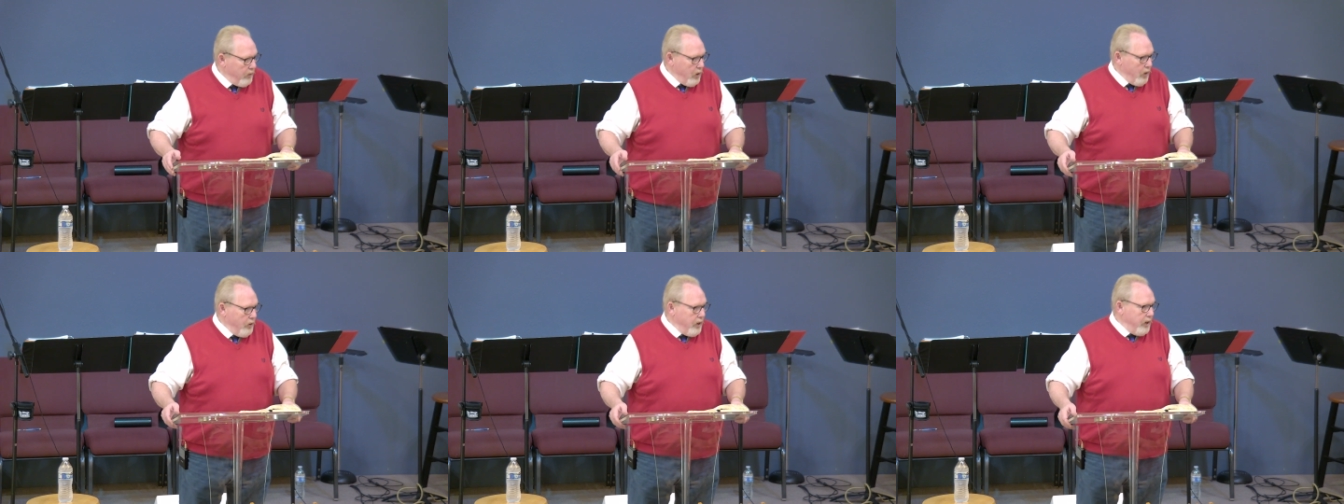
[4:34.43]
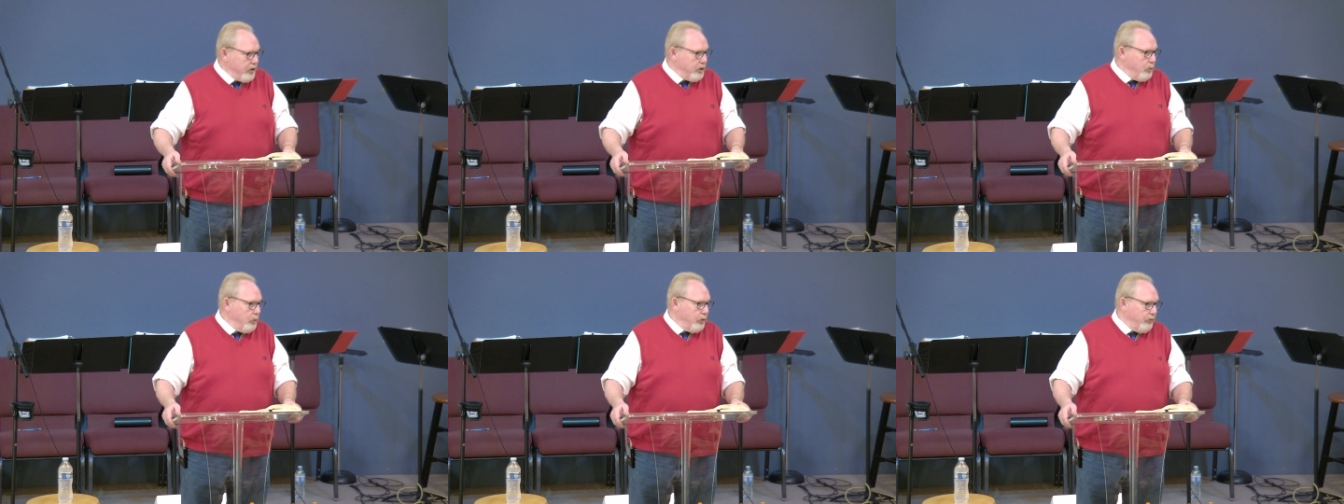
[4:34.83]
that our
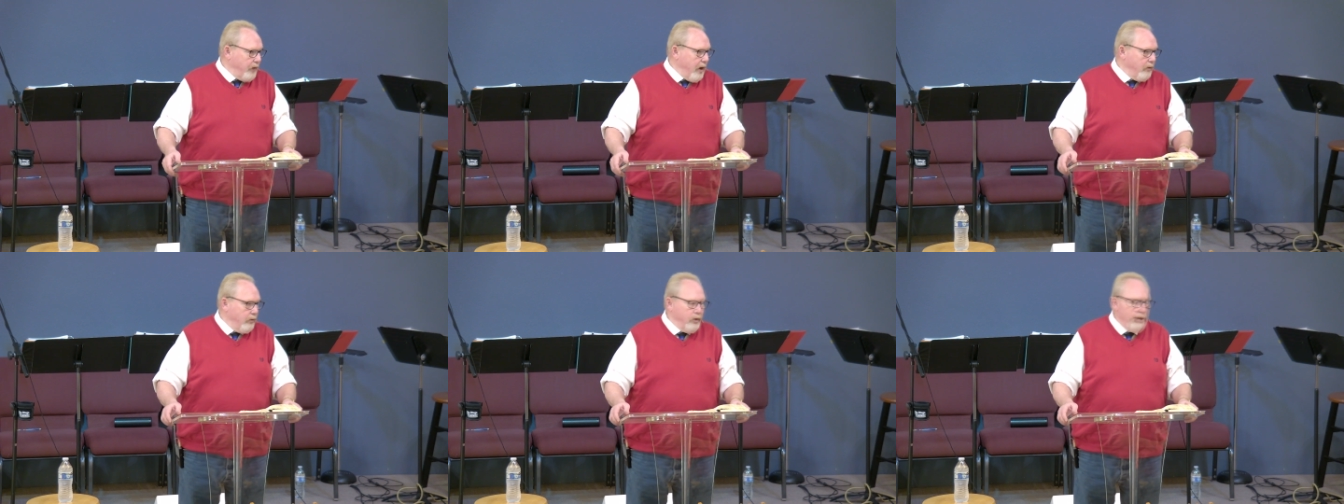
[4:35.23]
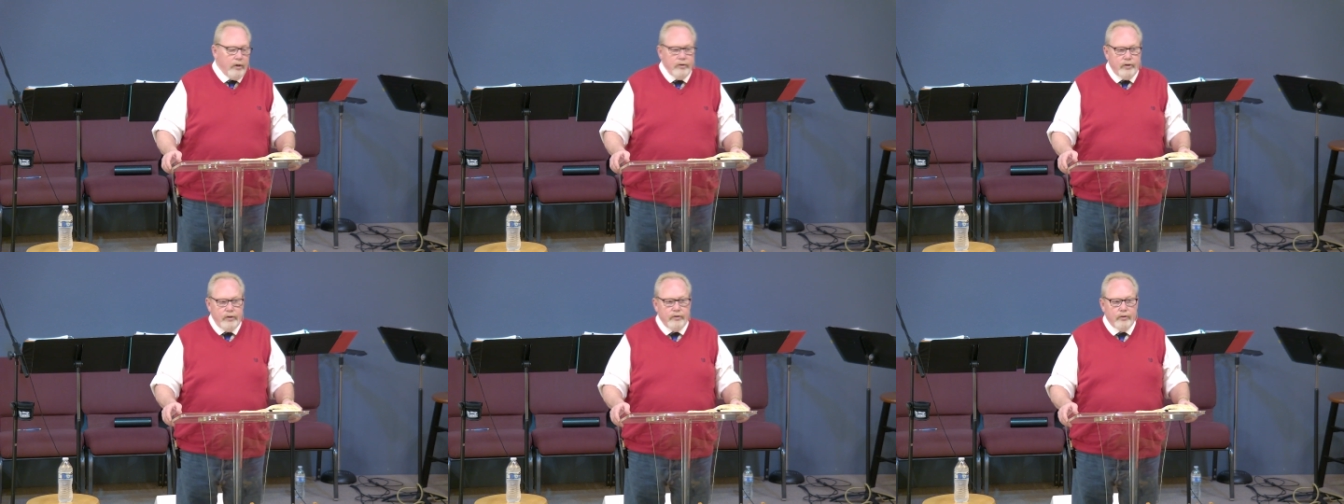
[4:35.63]
nation was founded
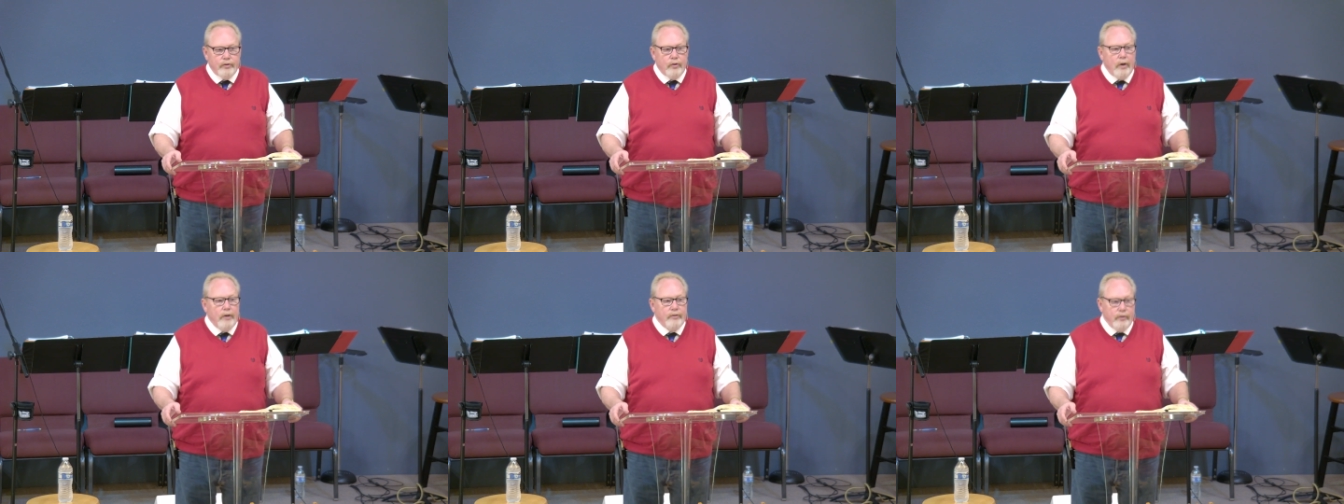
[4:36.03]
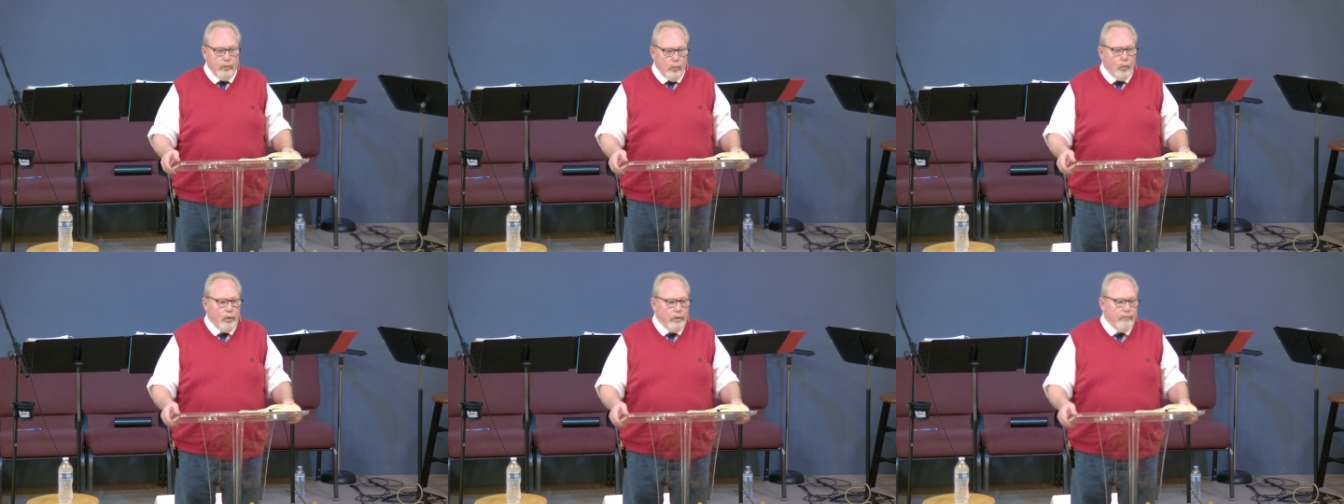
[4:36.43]
on Jesus Christ
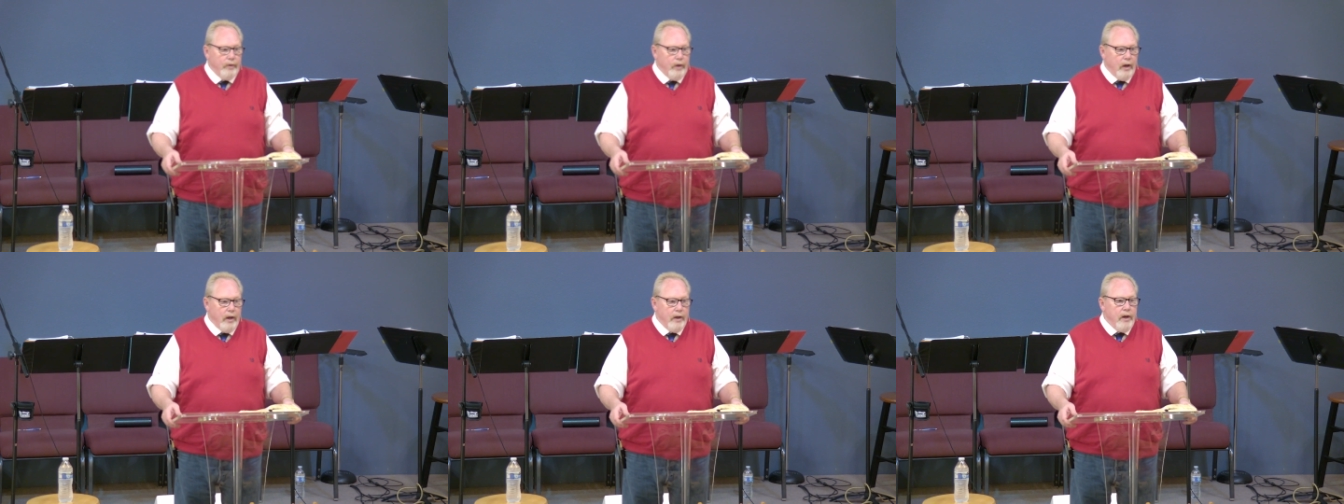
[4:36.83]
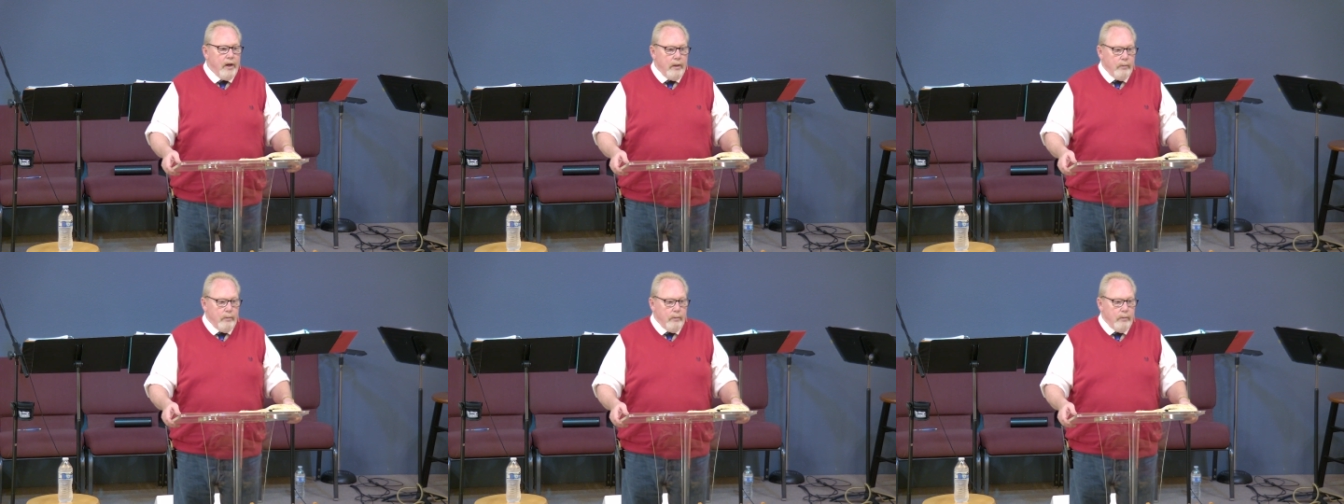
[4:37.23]
and the Word of God.